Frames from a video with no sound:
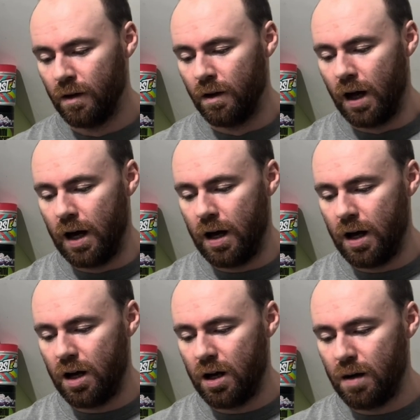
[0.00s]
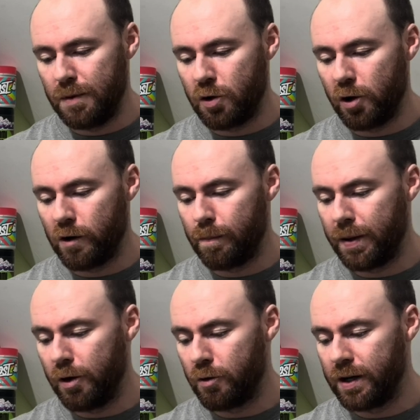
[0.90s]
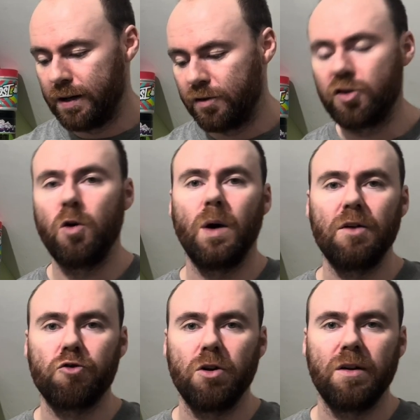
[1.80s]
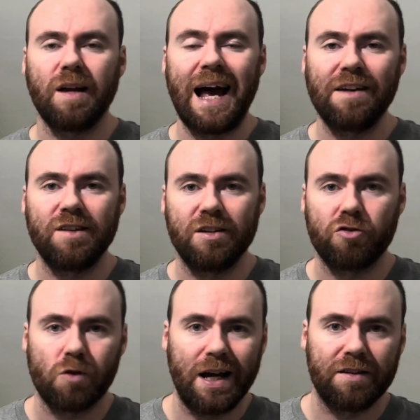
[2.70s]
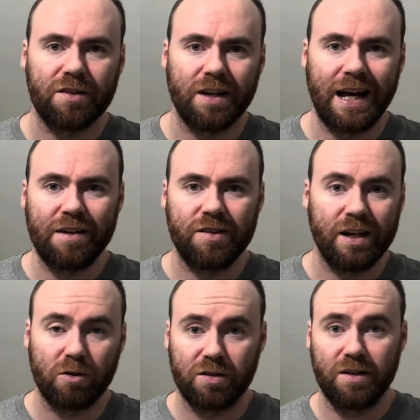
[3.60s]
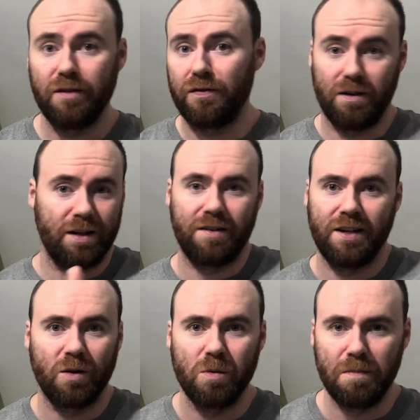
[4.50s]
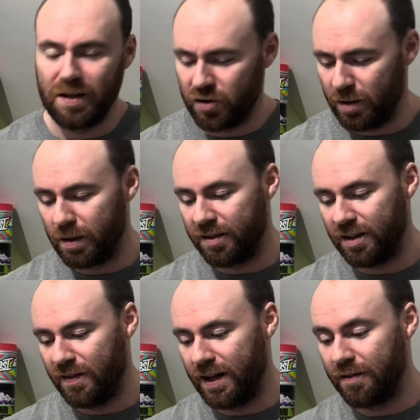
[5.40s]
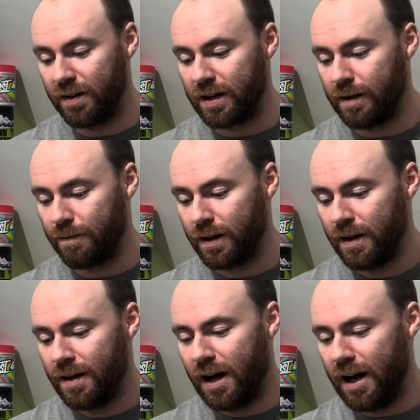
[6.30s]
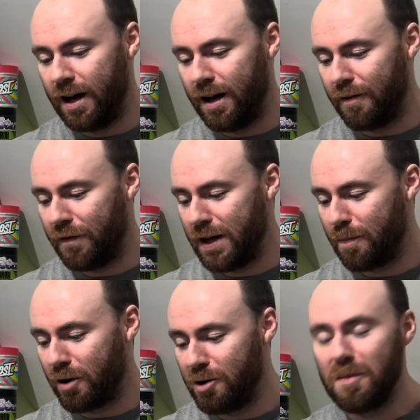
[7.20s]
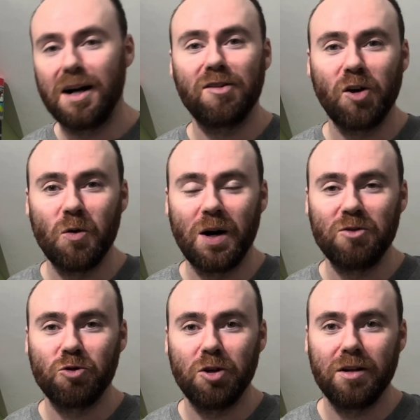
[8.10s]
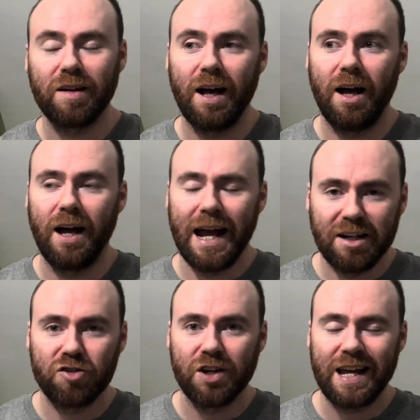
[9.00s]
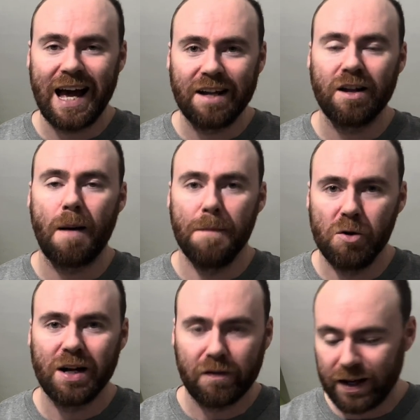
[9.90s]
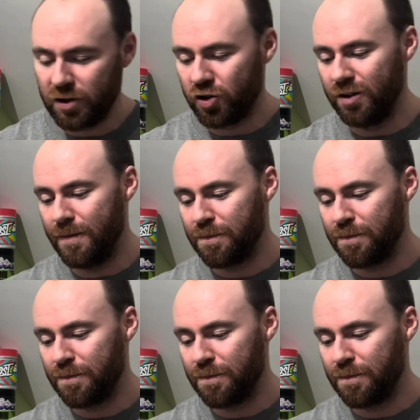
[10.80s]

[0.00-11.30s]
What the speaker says: Mucurian purines 200, anti-stress, antioxidant. I said I wouldn't mention it, but it's in there, fuck it. Theobromine 200, energy and mood elevation.